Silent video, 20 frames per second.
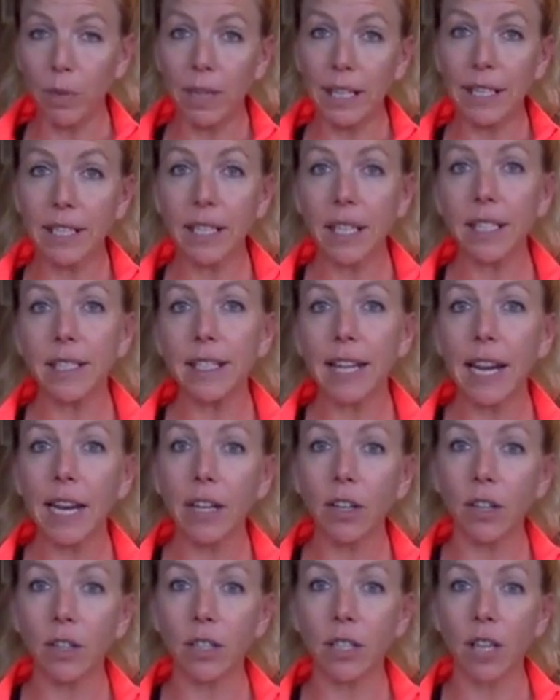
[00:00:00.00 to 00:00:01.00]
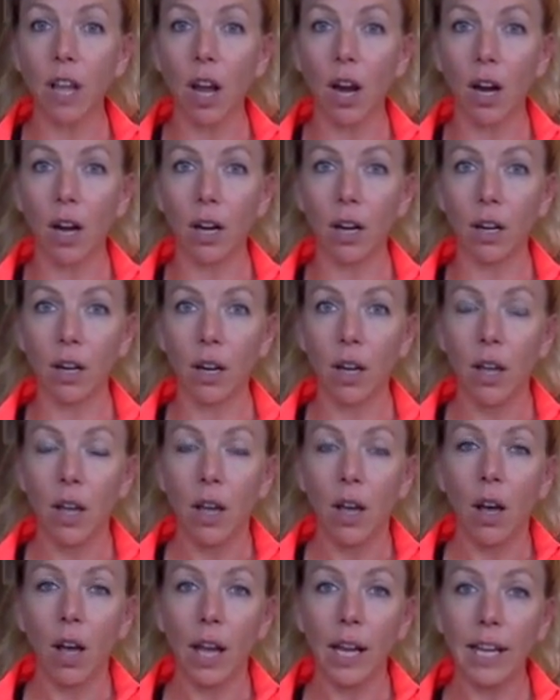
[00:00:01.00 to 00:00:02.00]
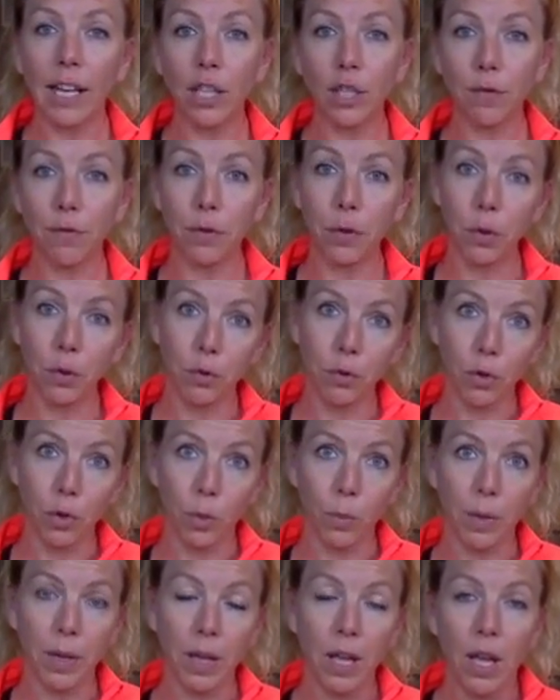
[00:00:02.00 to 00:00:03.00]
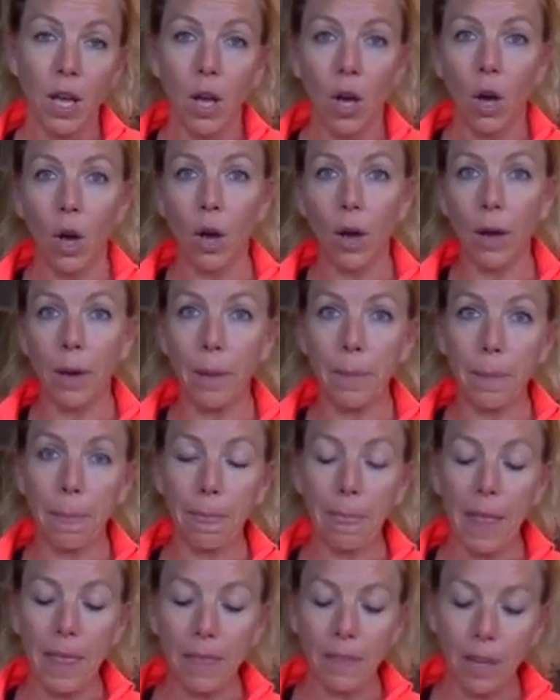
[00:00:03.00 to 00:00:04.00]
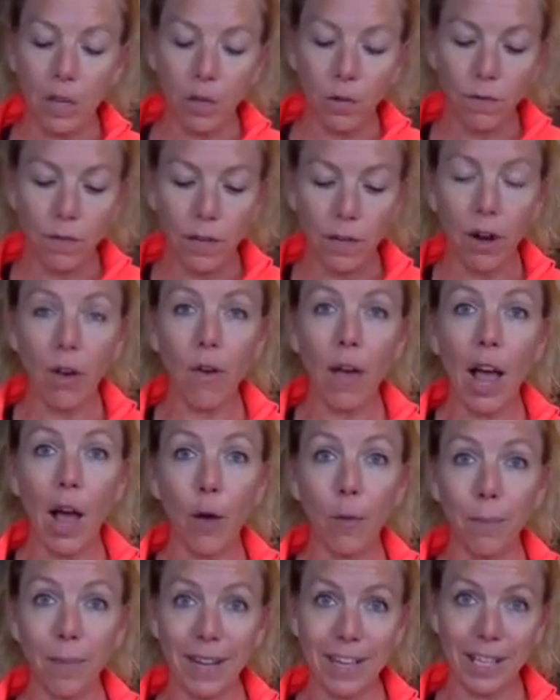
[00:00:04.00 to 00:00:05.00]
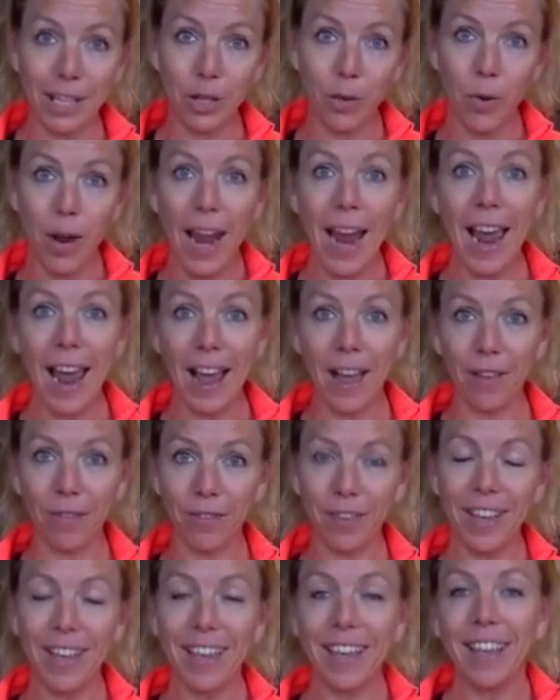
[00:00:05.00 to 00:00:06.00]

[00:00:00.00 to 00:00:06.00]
These containers are each food group, and then you figure out how many you have.